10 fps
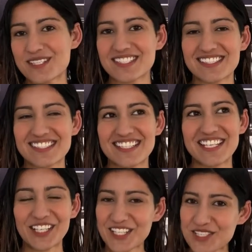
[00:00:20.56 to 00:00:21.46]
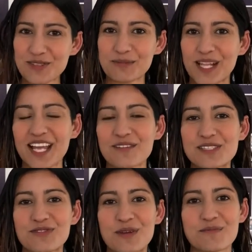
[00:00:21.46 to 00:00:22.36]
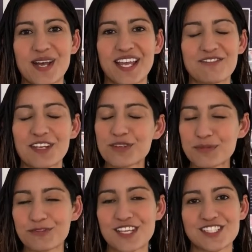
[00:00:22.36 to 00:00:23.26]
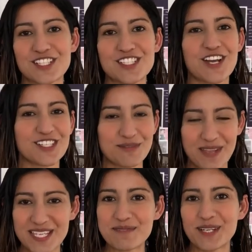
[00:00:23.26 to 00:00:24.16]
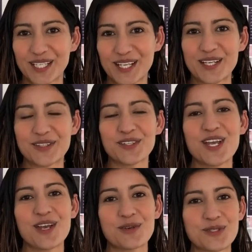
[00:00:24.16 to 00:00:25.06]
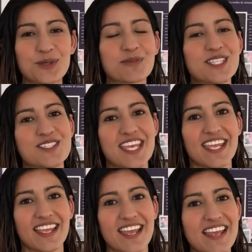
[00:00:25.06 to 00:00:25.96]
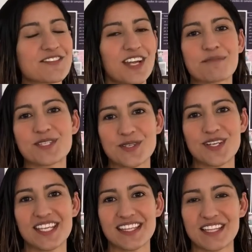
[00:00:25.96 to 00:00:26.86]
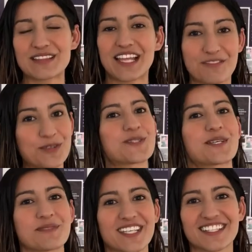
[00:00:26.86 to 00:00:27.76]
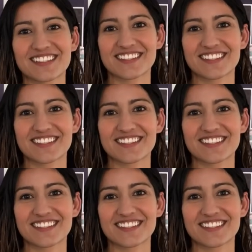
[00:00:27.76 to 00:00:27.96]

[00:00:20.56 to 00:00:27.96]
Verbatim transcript: was encouraged to apply was from my favorite professor, Dr. Mandy Mariano, who told me to take every opportunity that life throws at me.